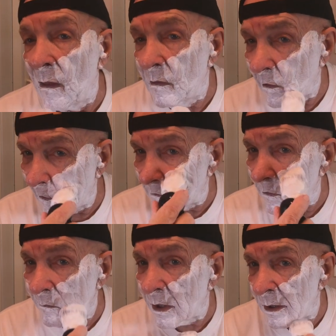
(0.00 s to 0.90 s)
They get a
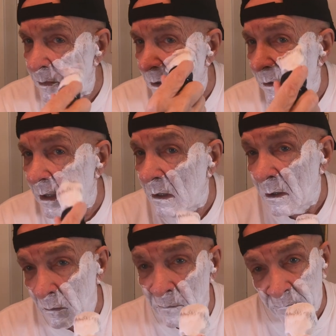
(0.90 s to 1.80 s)
certain amount of immunity,
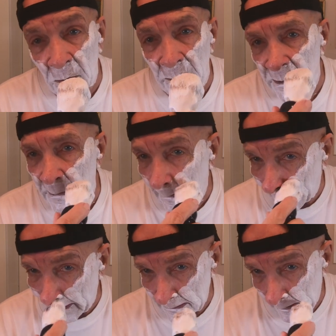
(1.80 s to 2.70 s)
well, full immunity
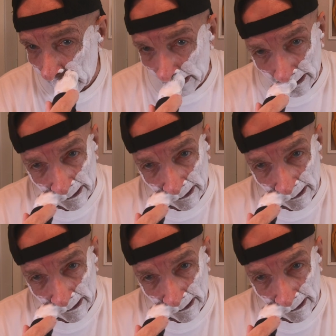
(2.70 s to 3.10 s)
actually.